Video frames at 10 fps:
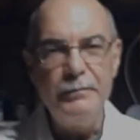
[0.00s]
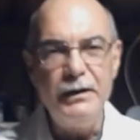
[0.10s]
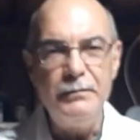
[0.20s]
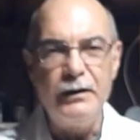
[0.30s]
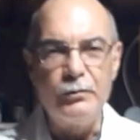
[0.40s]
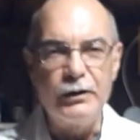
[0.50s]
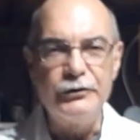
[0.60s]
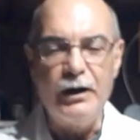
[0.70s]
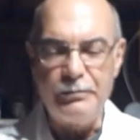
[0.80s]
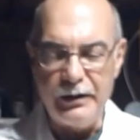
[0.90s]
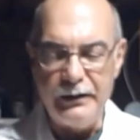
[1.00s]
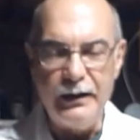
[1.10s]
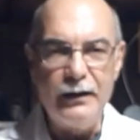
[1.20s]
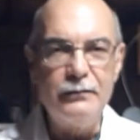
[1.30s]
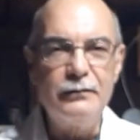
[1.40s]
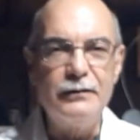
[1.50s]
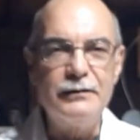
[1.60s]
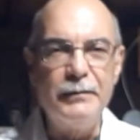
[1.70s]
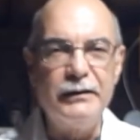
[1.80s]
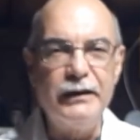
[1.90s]
am in my workshop right now. This
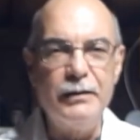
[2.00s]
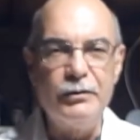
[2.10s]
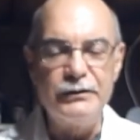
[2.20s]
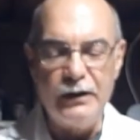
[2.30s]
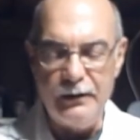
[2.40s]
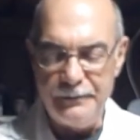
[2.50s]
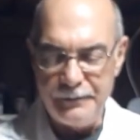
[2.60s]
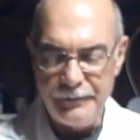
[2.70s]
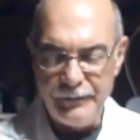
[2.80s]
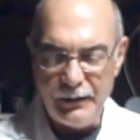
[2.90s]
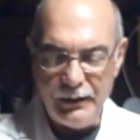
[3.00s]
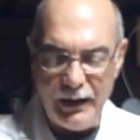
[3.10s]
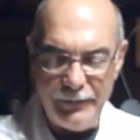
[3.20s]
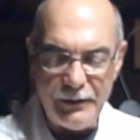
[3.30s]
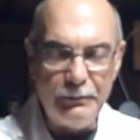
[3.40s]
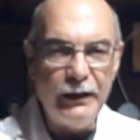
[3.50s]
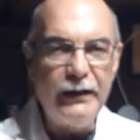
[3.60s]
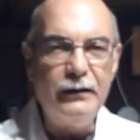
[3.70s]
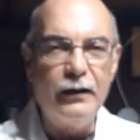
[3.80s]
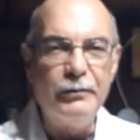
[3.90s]
is my table saw. I have the
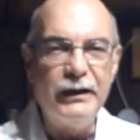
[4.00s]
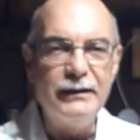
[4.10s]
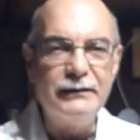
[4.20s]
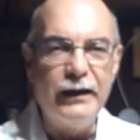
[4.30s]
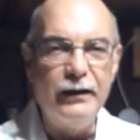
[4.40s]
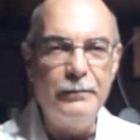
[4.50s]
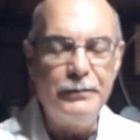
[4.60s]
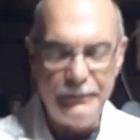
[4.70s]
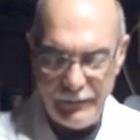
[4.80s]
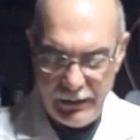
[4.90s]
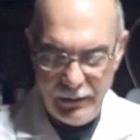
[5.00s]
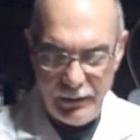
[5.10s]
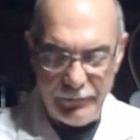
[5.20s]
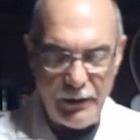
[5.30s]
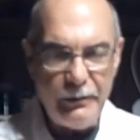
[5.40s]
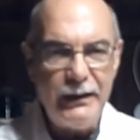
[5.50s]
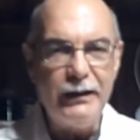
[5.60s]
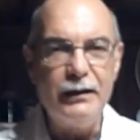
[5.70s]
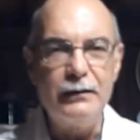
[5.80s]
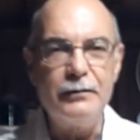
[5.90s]
blade already set up. I've already
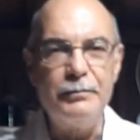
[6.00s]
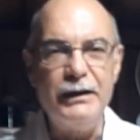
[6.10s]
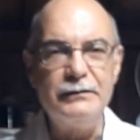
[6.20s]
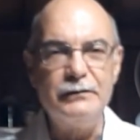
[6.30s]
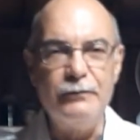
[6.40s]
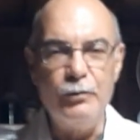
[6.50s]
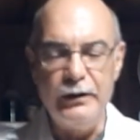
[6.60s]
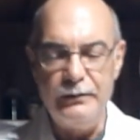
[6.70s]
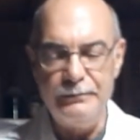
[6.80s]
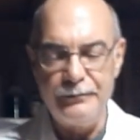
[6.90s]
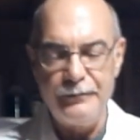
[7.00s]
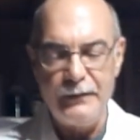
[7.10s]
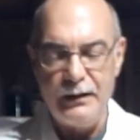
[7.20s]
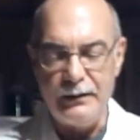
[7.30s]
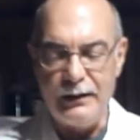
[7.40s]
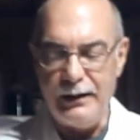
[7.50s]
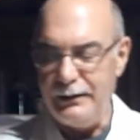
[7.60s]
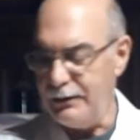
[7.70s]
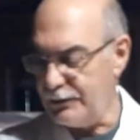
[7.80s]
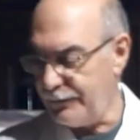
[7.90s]
cut the pieces of wood that I
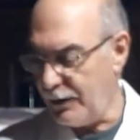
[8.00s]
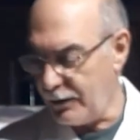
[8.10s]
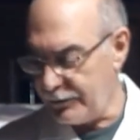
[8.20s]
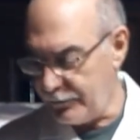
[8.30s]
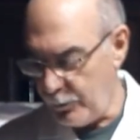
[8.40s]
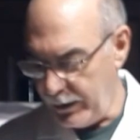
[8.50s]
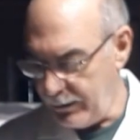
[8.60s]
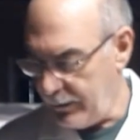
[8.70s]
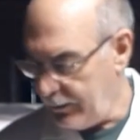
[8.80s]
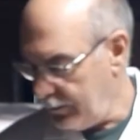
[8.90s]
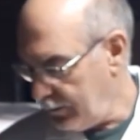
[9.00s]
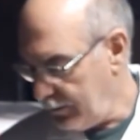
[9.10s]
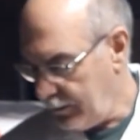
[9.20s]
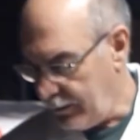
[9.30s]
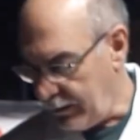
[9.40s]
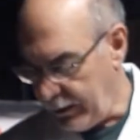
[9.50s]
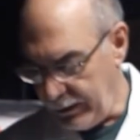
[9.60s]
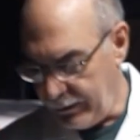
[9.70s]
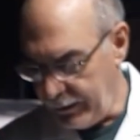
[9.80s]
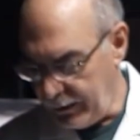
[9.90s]
need as far as width
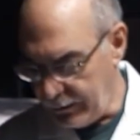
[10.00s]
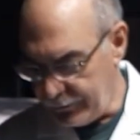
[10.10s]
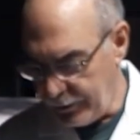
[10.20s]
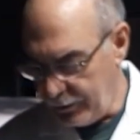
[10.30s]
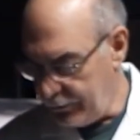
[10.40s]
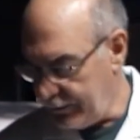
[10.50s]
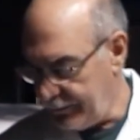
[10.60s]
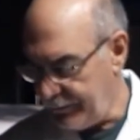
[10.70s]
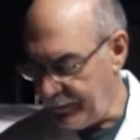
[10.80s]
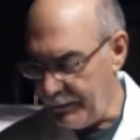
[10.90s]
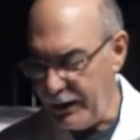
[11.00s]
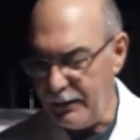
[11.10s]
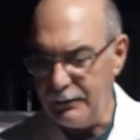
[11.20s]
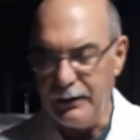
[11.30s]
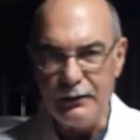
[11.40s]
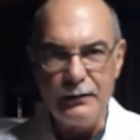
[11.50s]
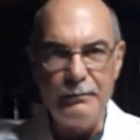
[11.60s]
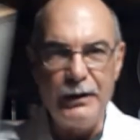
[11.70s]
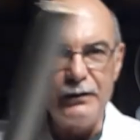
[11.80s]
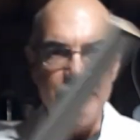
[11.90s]
and thickness goes. I made it a
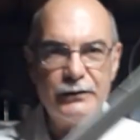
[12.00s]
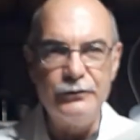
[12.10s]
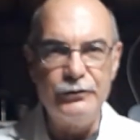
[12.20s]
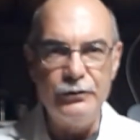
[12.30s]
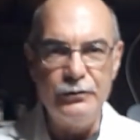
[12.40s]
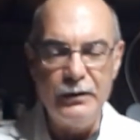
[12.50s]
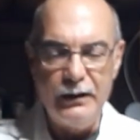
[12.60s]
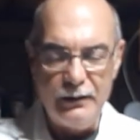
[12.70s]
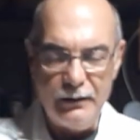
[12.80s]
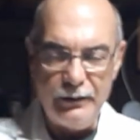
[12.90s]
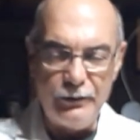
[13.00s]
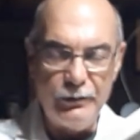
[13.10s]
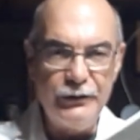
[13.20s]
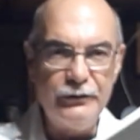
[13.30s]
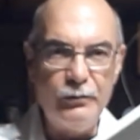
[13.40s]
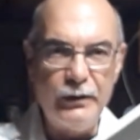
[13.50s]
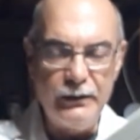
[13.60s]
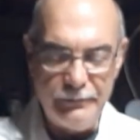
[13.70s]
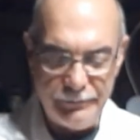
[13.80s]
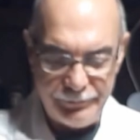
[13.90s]
comparison to the original
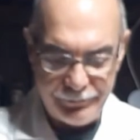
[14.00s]
one,